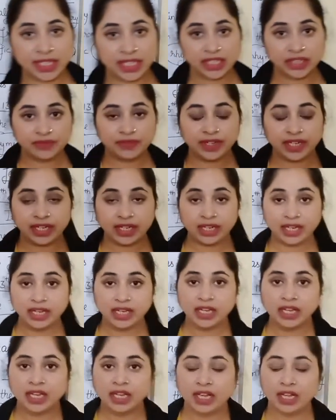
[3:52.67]
as well,
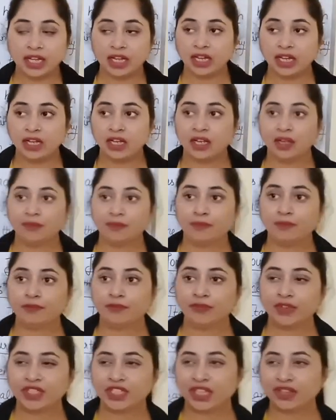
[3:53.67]

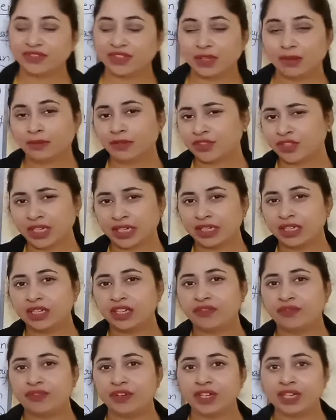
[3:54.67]
which have some certain
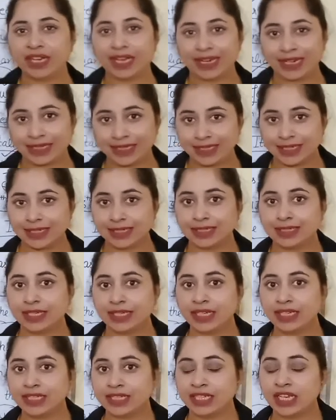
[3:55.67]
different
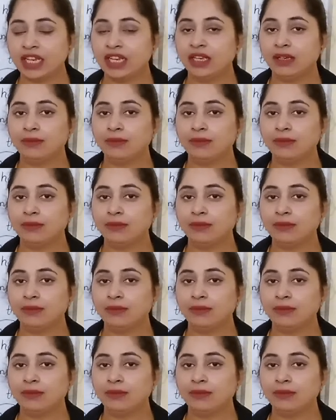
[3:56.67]
characteristics.